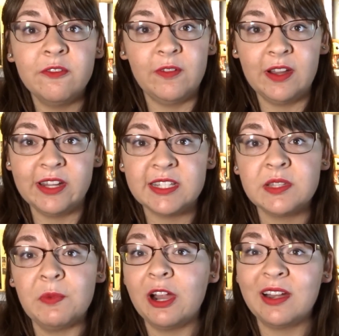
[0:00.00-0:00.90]
very
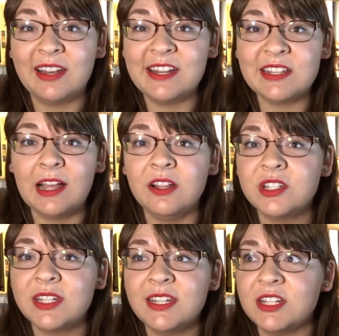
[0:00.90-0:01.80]
smart and
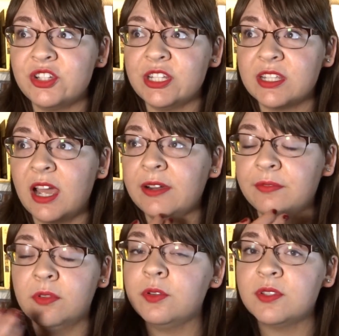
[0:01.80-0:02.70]
intelligent, and she's kind
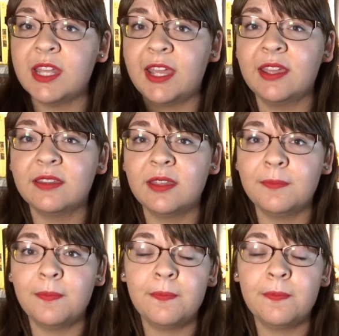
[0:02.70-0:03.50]
of losing the